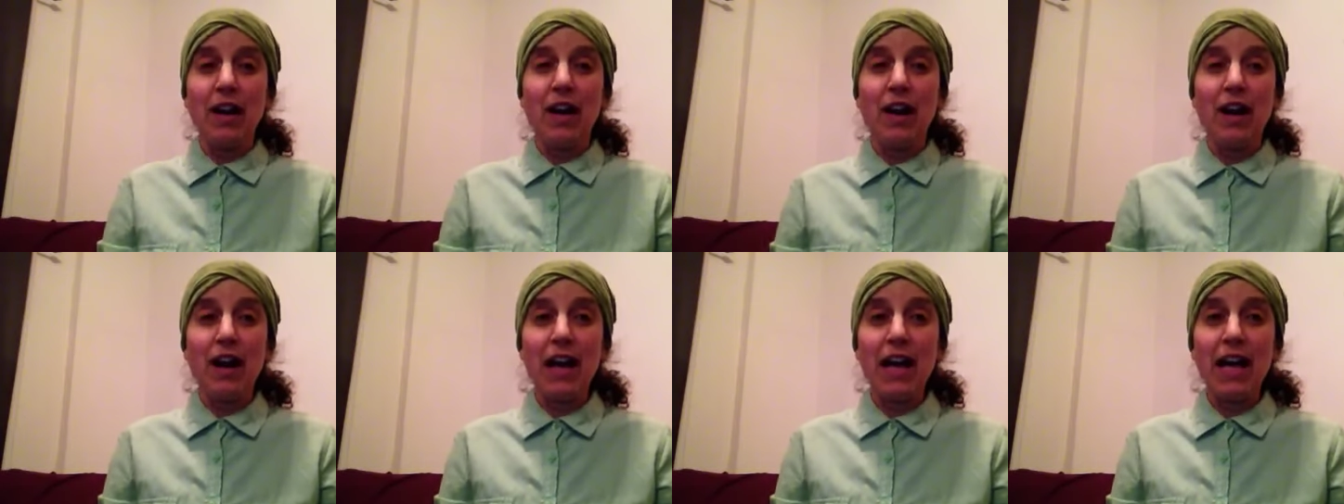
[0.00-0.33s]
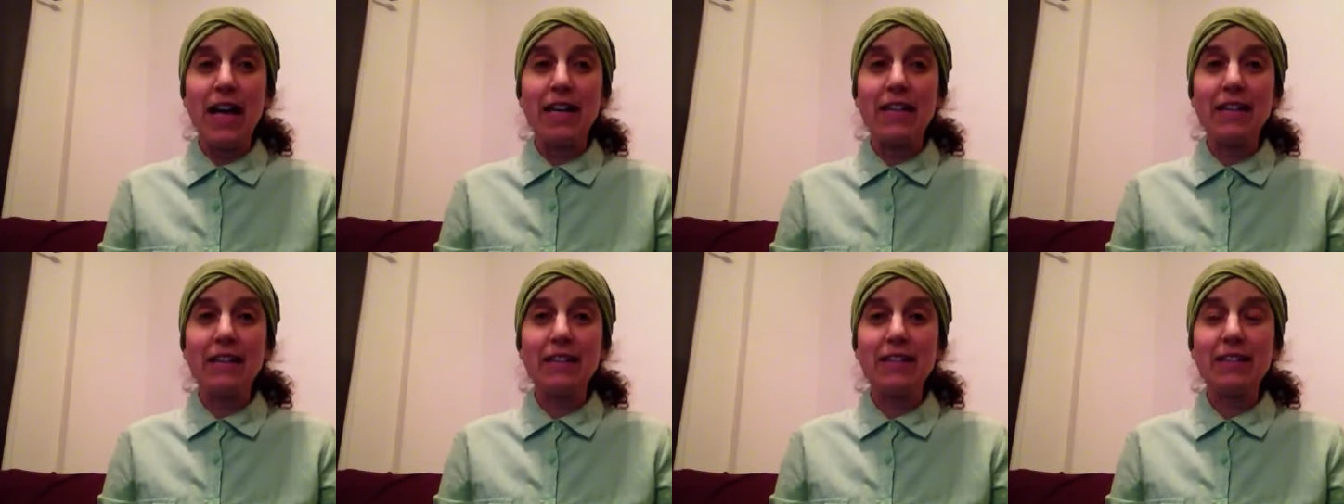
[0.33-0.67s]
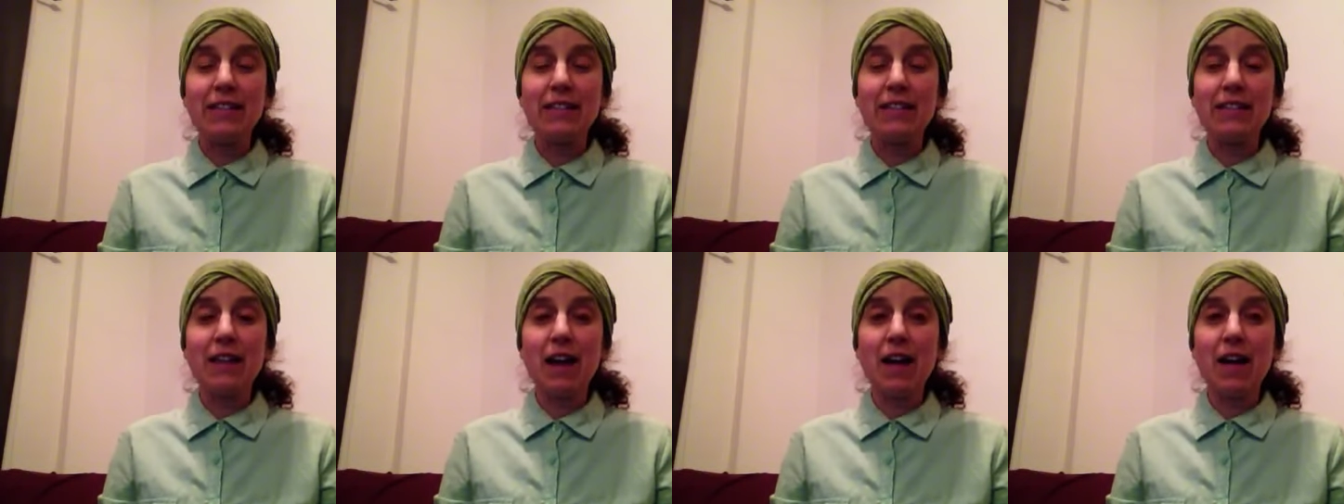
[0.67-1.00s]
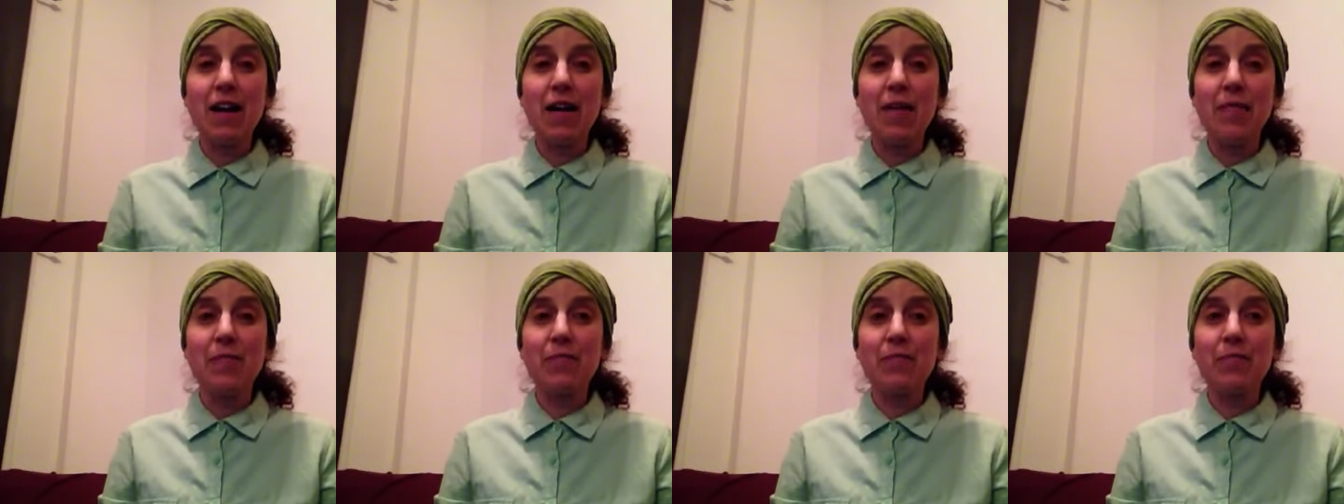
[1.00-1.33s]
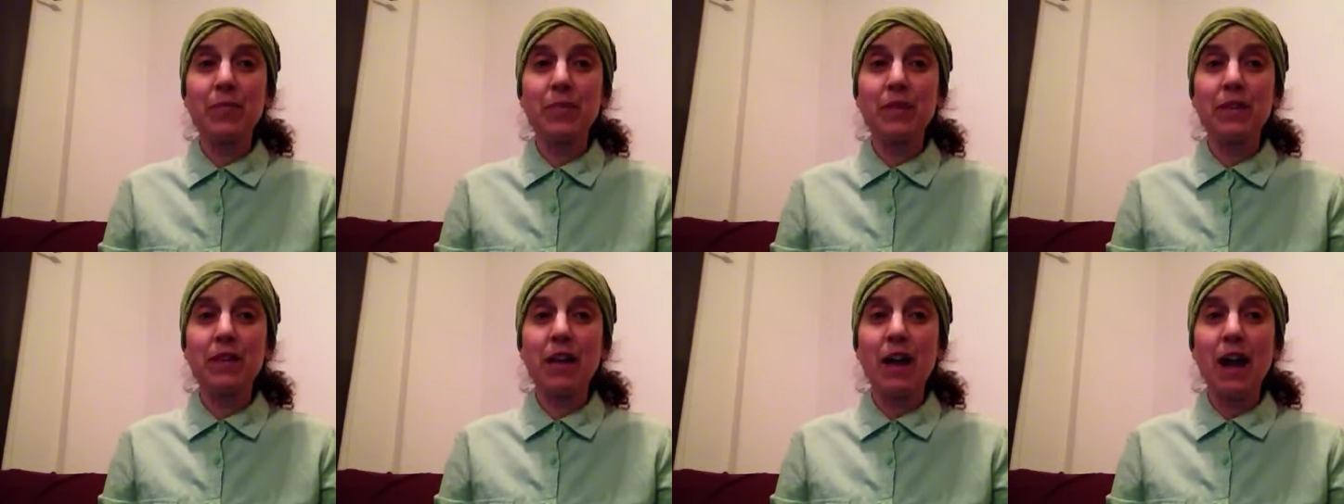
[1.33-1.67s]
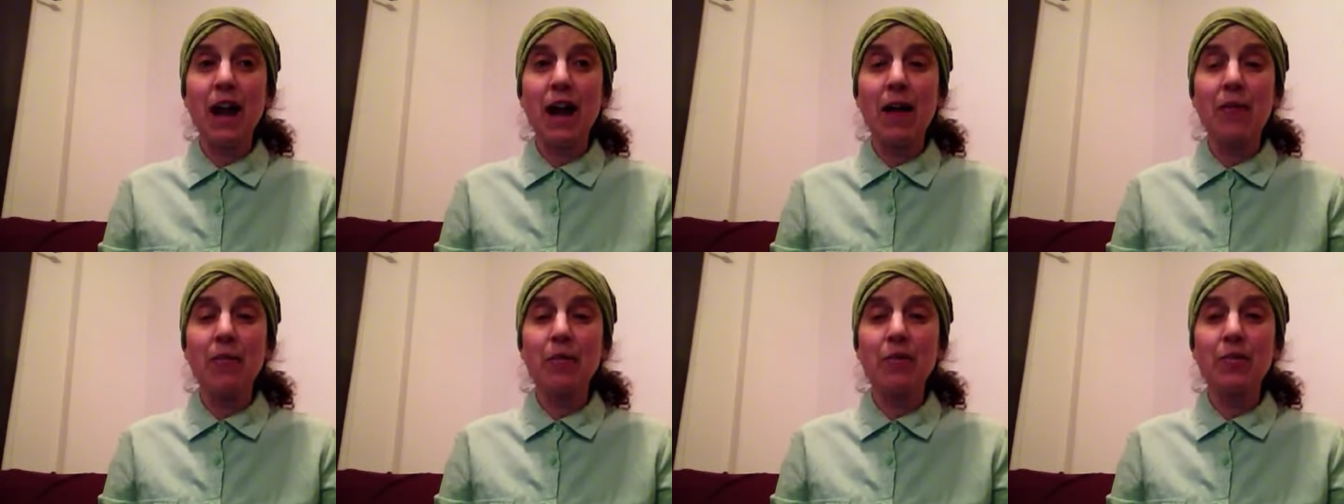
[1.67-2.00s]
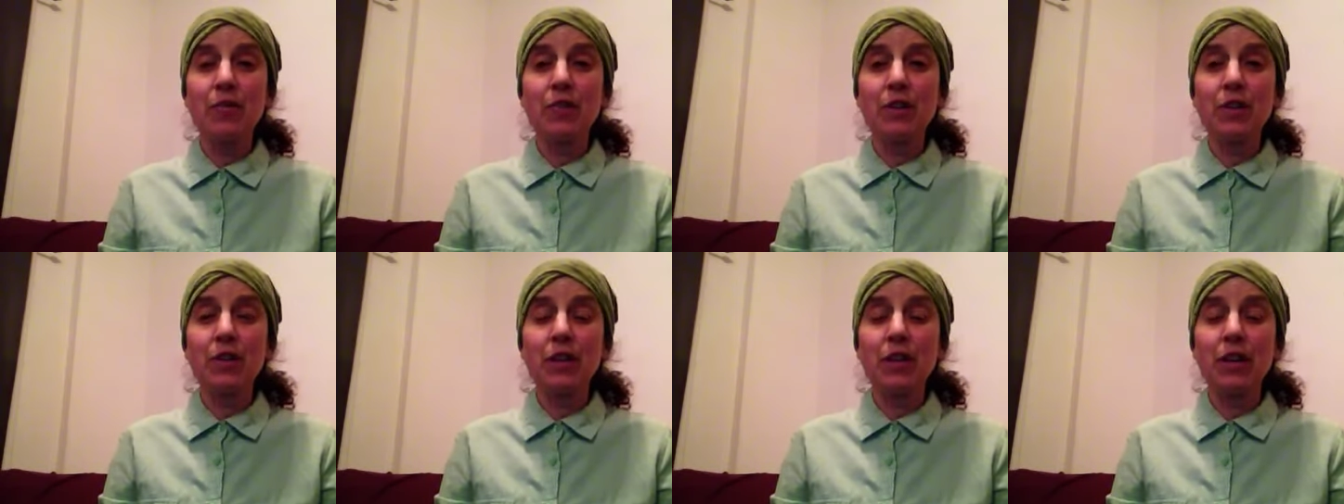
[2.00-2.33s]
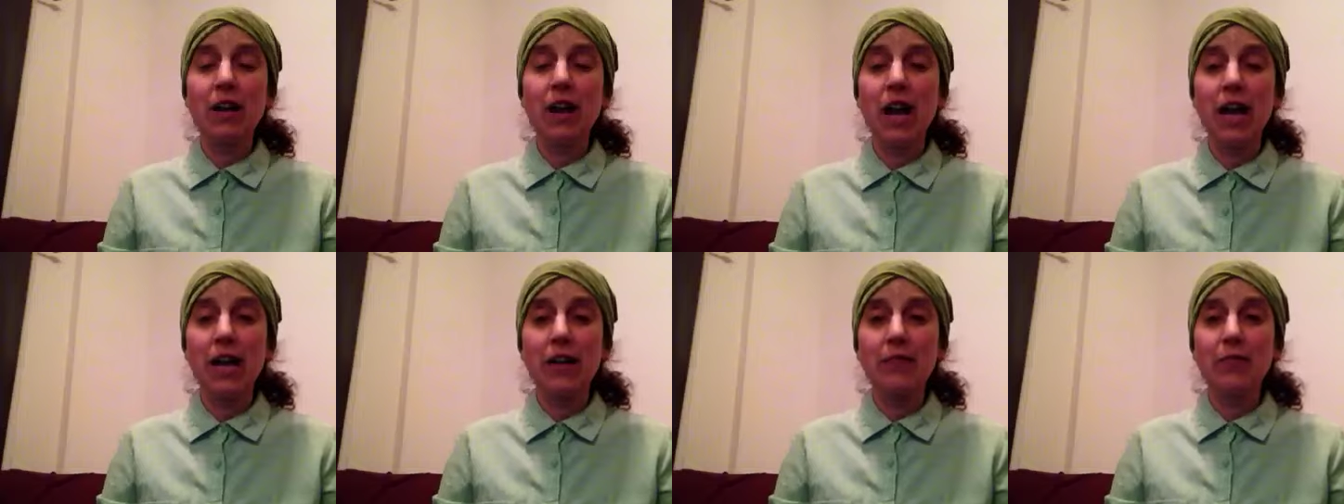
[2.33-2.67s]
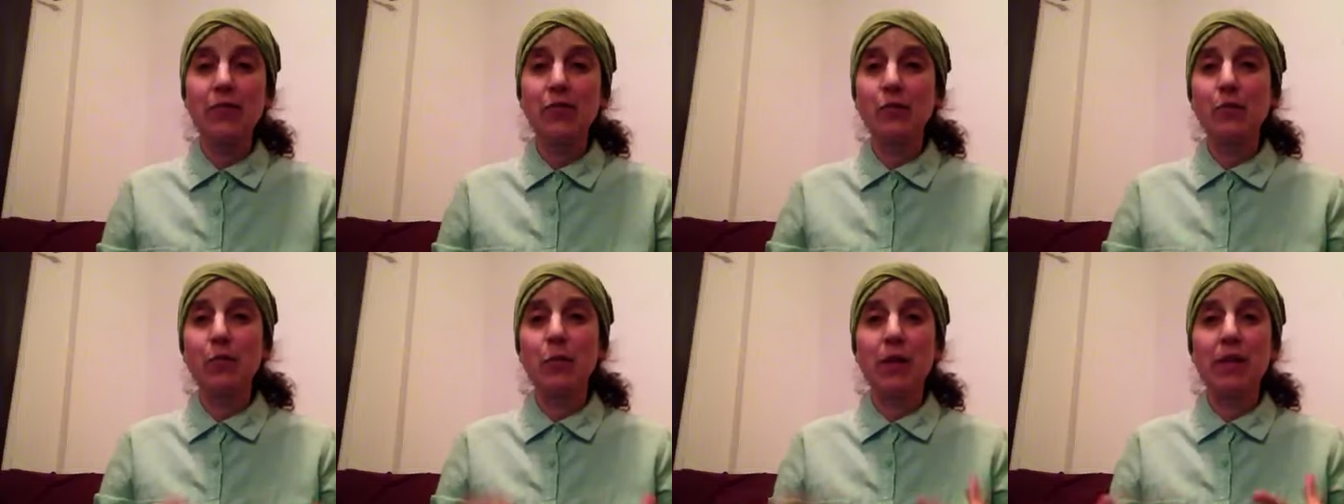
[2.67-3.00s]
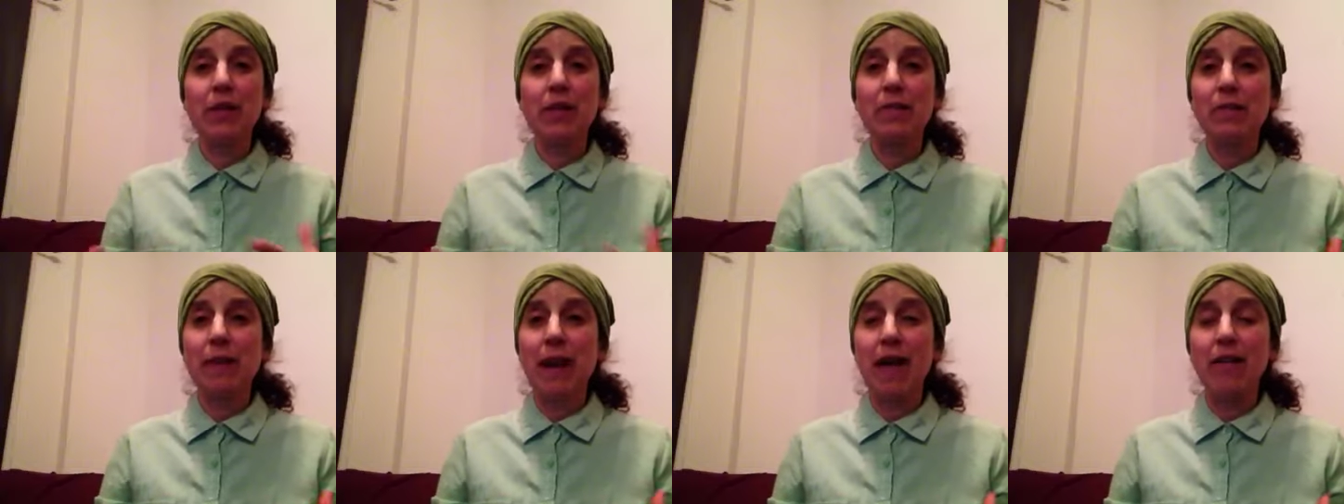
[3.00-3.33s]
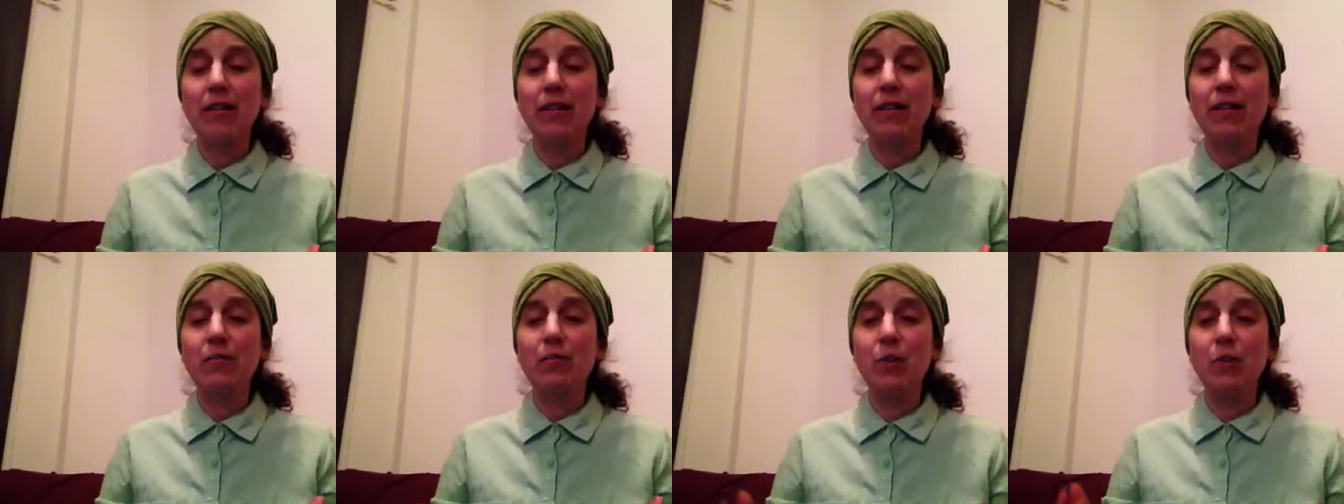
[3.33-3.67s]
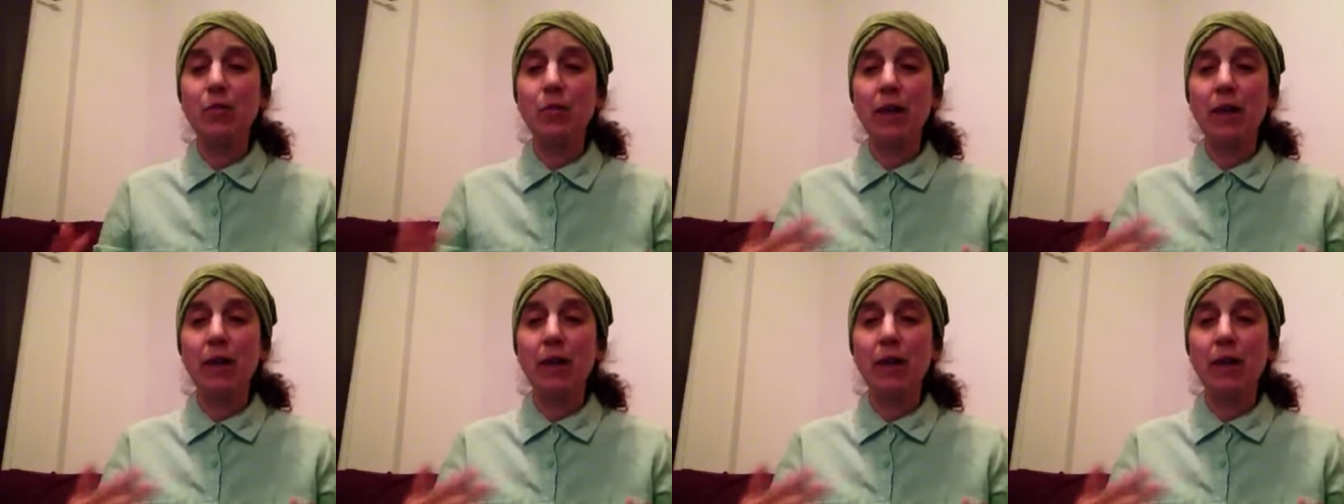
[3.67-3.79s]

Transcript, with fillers: And this, um, I was going to kind of spread them out a little more,